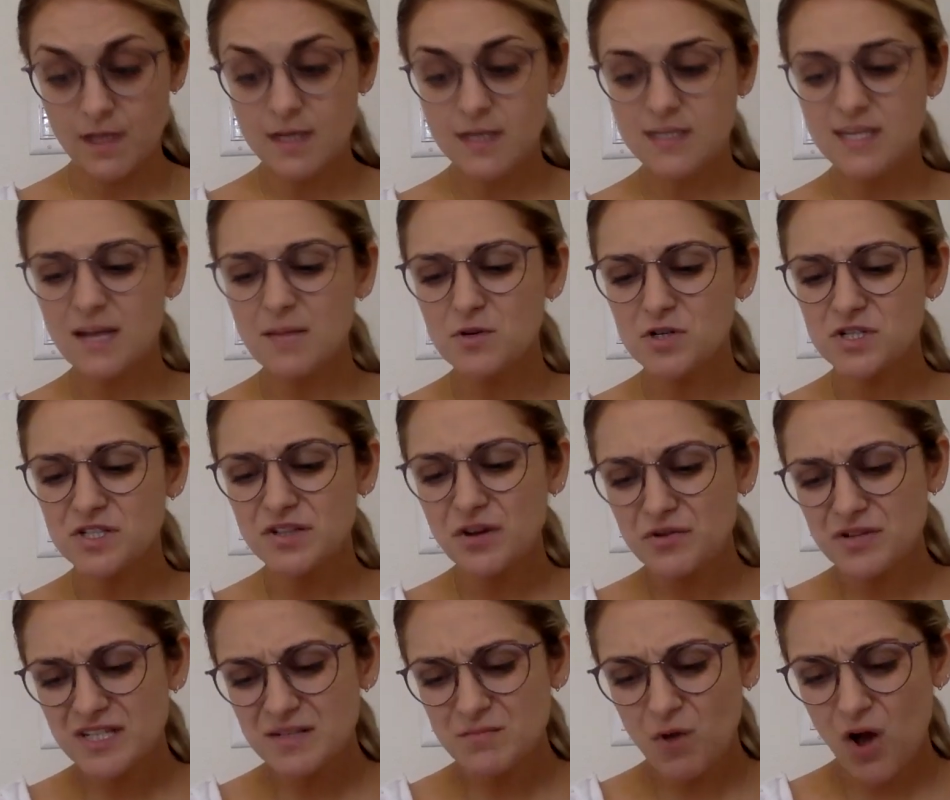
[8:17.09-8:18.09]
Some are
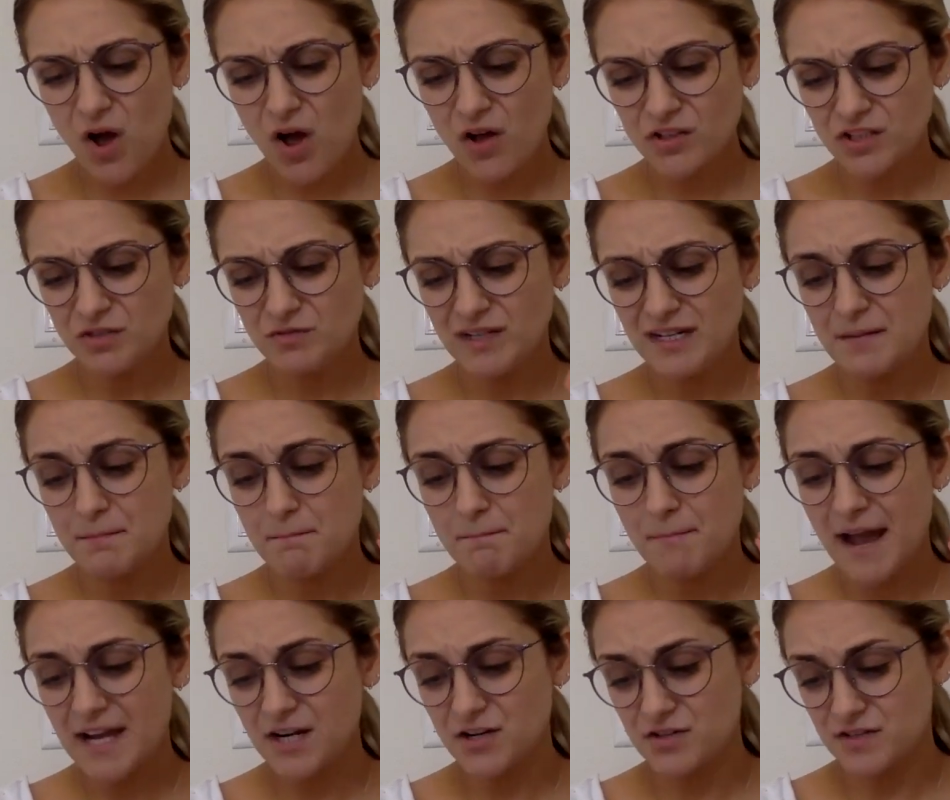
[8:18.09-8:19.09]
so small you need a
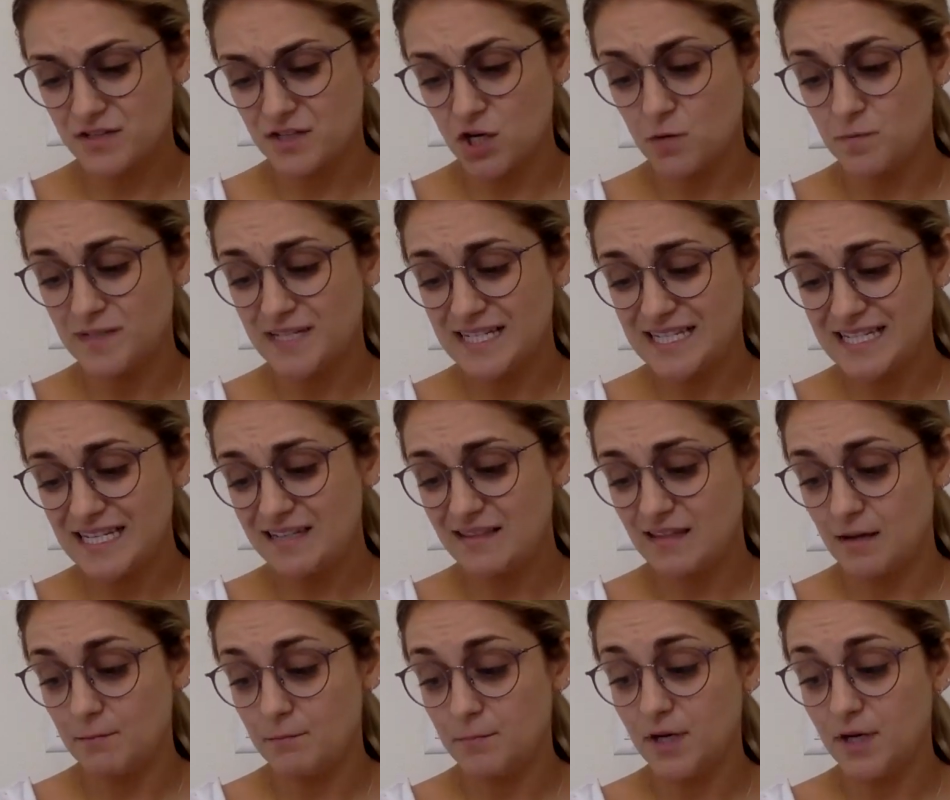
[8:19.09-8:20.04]
microscope to see them,